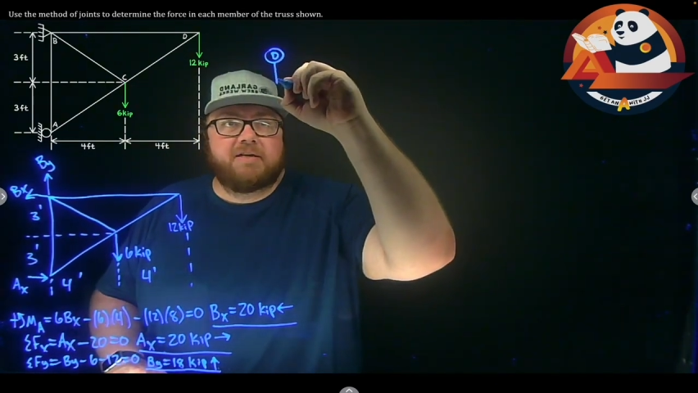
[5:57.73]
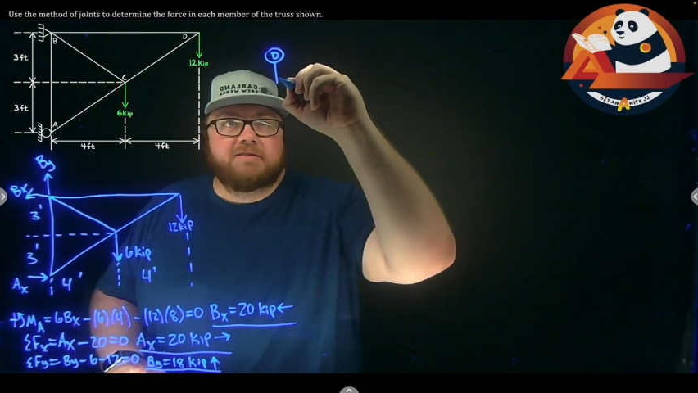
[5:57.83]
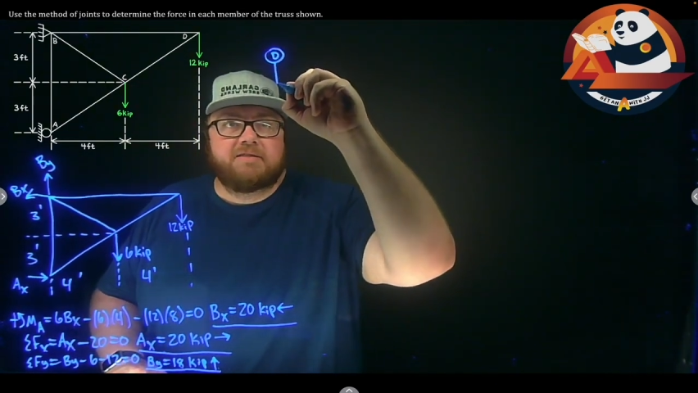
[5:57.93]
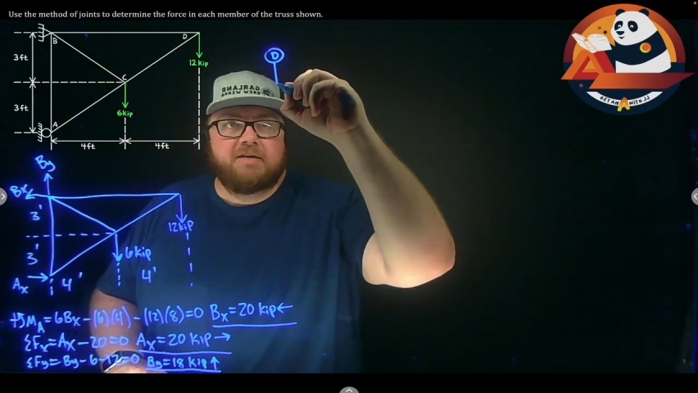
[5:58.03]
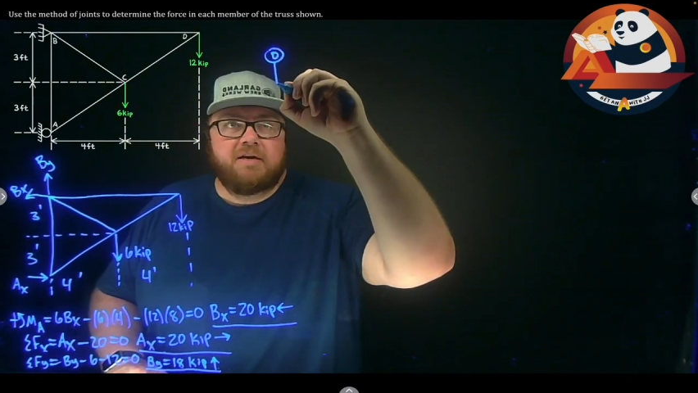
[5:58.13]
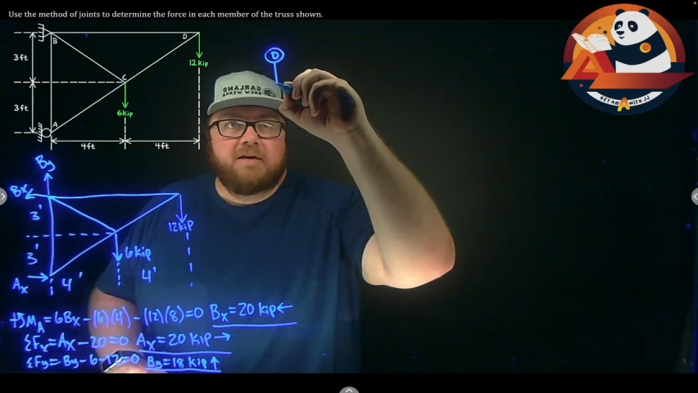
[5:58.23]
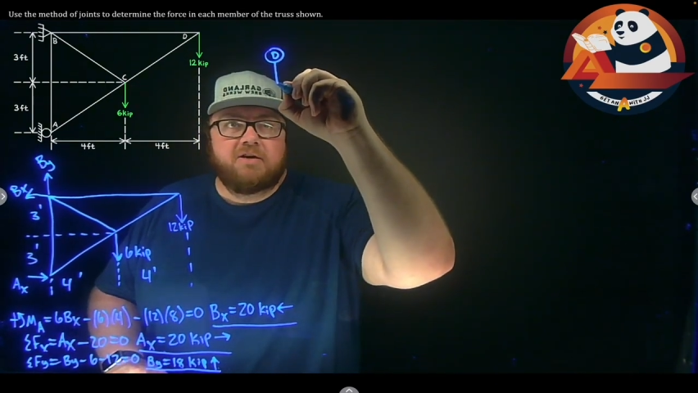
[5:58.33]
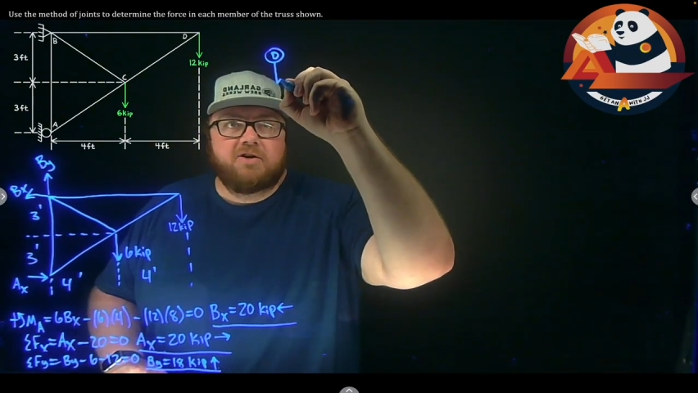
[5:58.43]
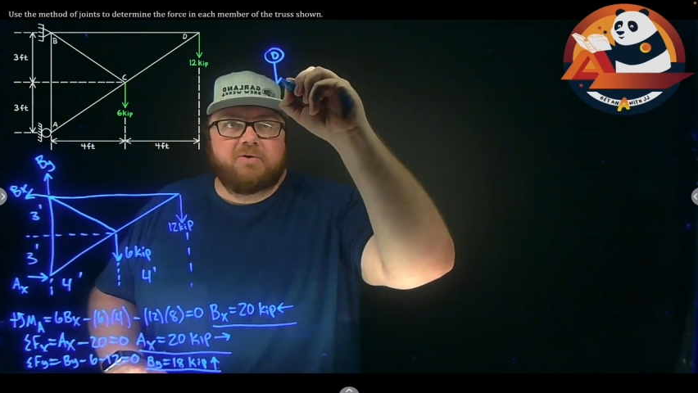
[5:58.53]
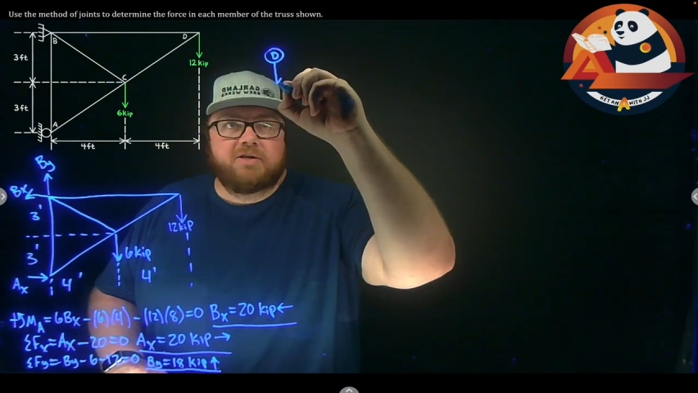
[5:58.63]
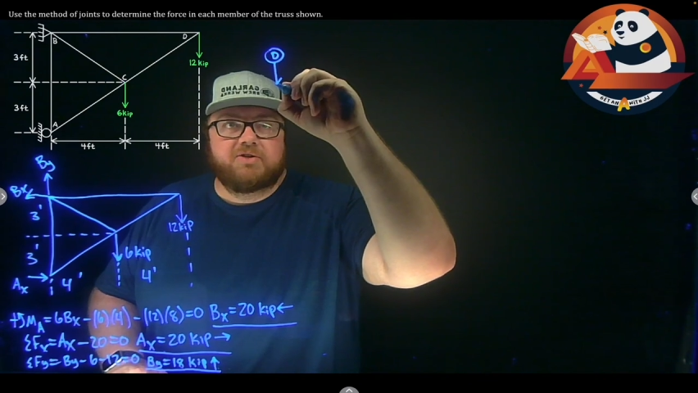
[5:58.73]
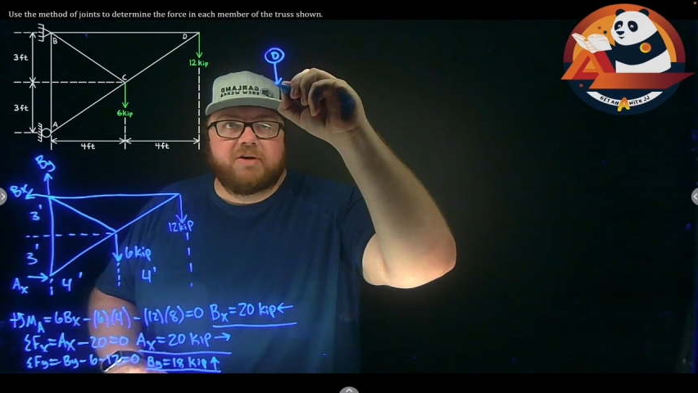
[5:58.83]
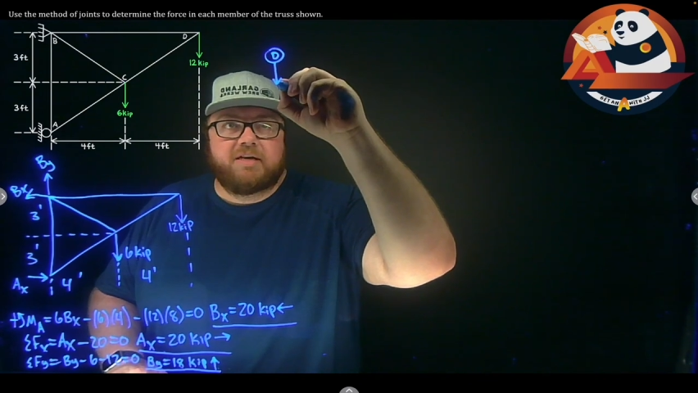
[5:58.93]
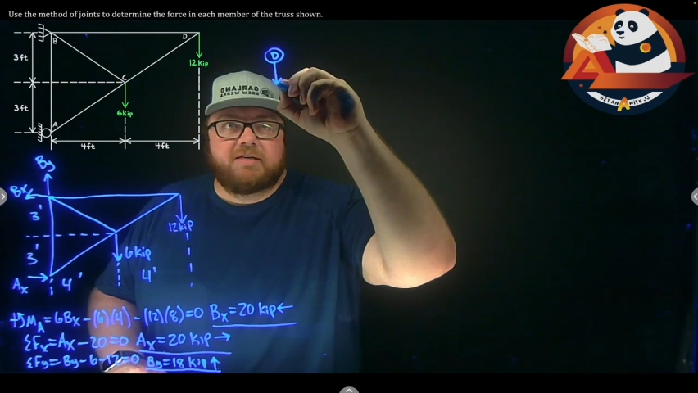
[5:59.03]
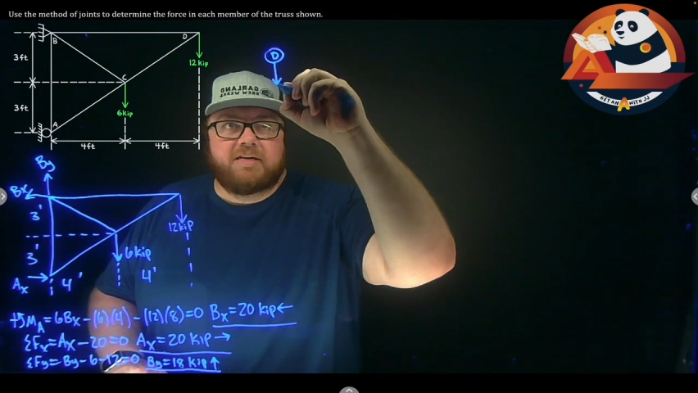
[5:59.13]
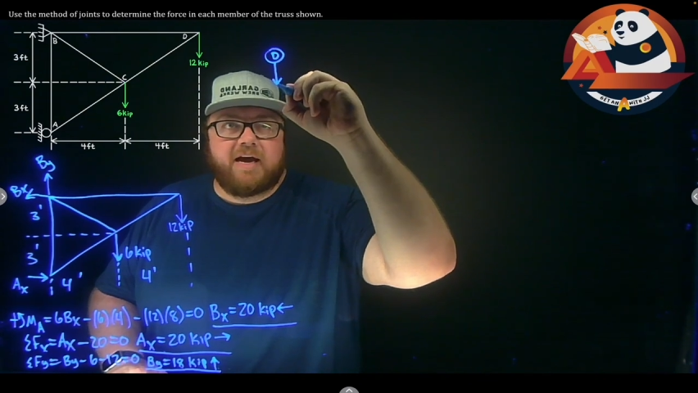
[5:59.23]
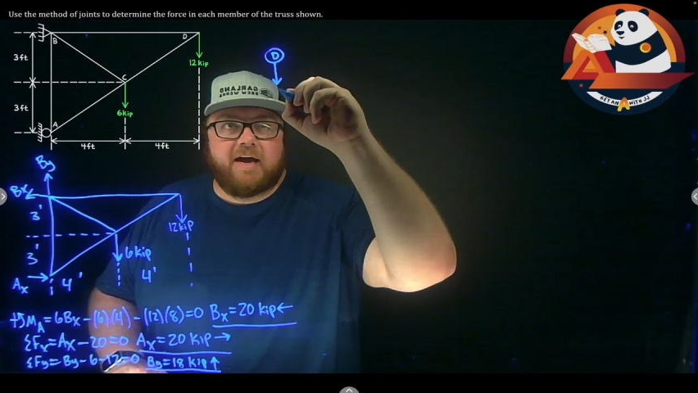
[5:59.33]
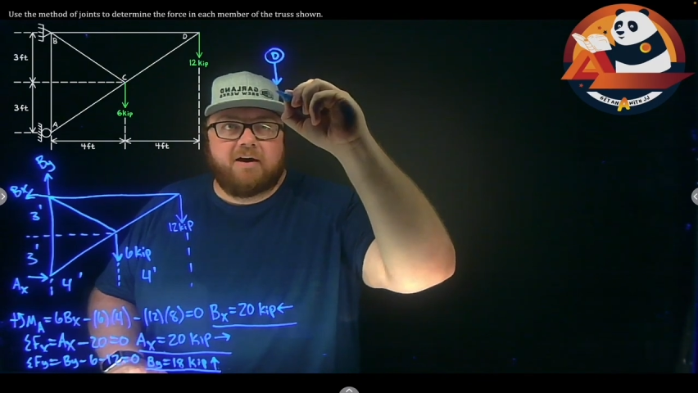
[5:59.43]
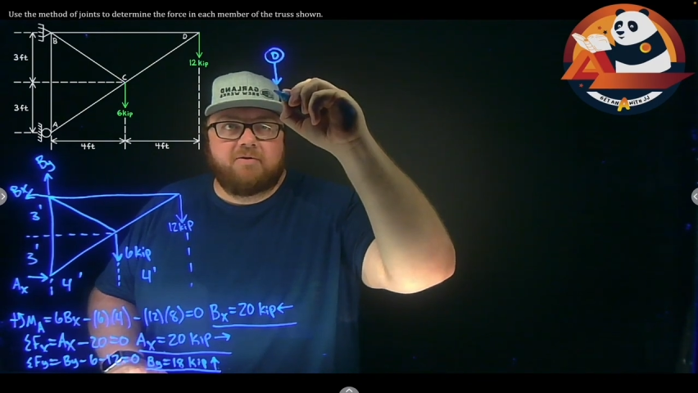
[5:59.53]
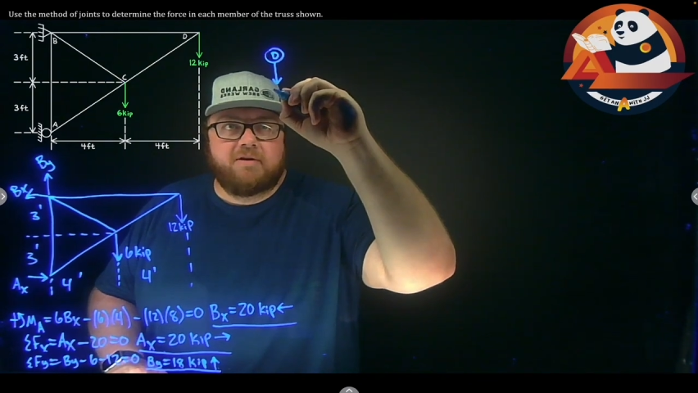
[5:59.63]
this, going straight
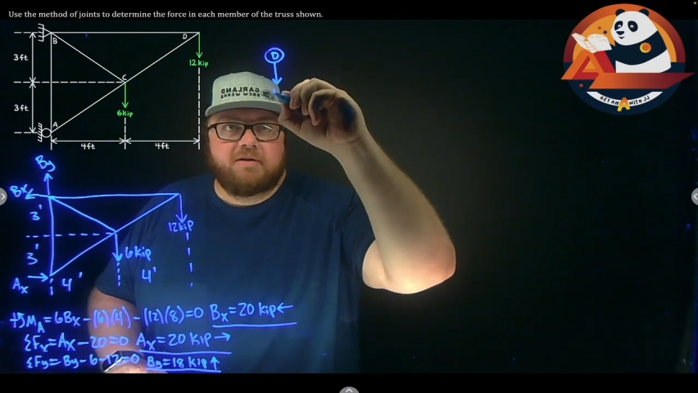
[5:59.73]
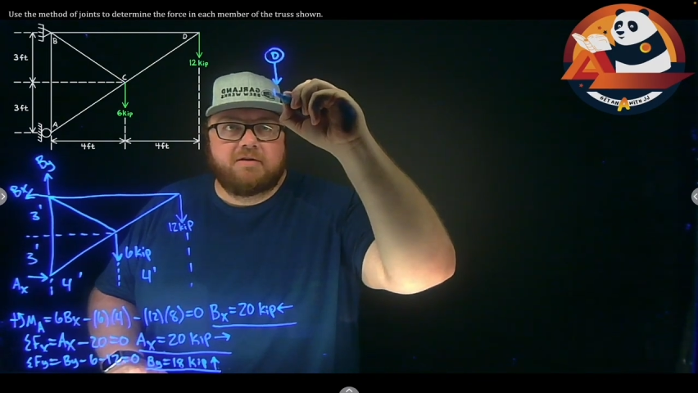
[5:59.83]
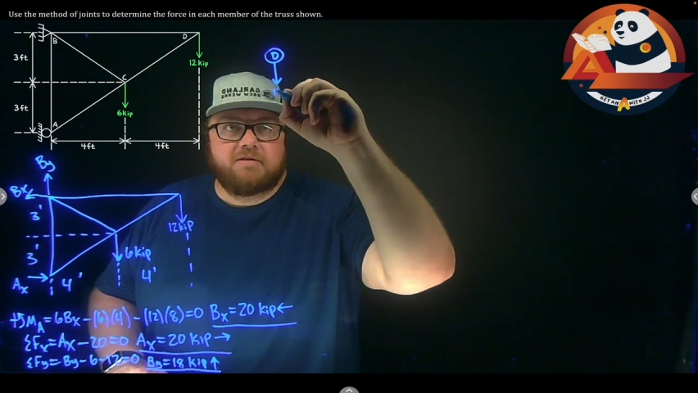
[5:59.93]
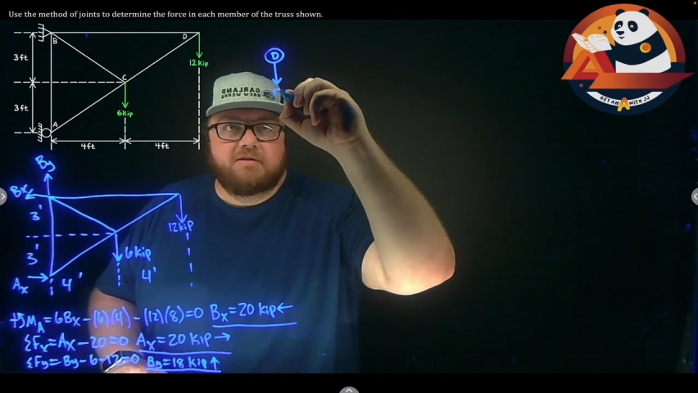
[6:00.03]
down.